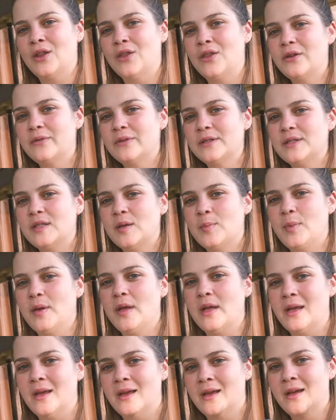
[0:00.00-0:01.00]
the
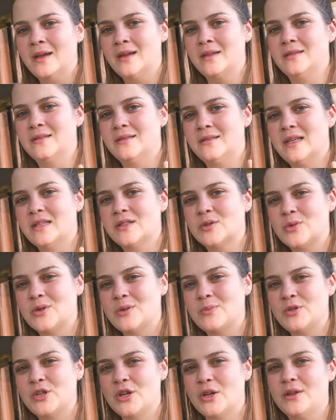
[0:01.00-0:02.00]
recipe
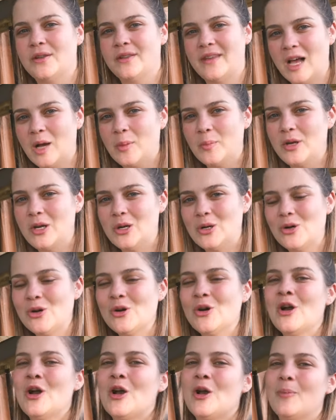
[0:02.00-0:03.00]
description down
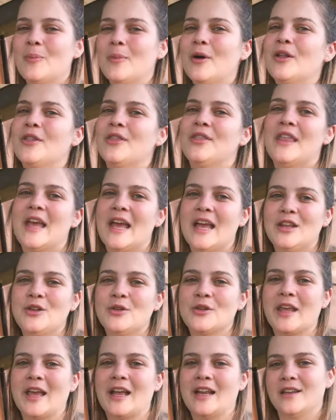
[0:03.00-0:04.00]
below, but then
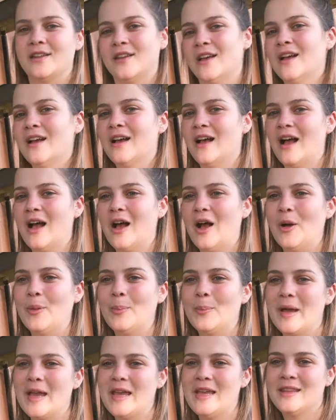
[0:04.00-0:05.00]
you can
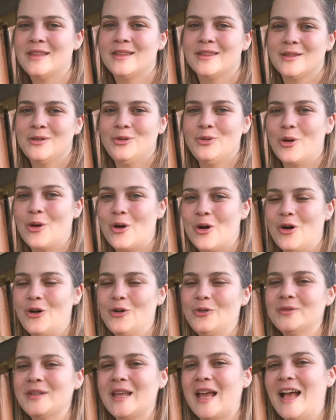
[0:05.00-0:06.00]
make your
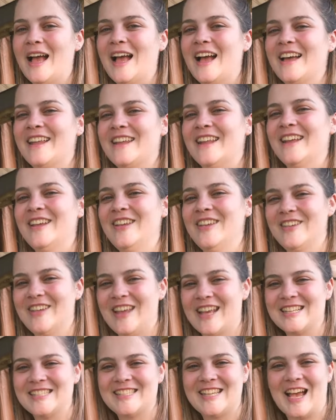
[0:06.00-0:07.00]
own and you
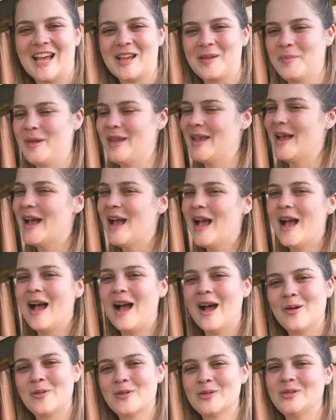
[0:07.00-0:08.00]
can tag me.
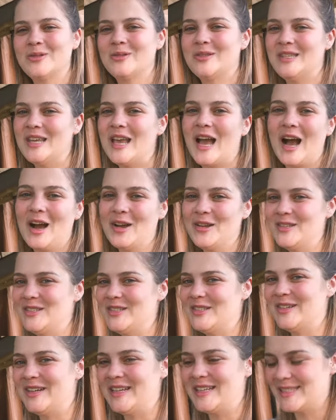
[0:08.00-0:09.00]
I want to see how you
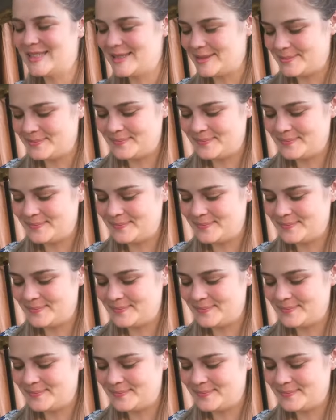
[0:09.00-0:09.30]
do it.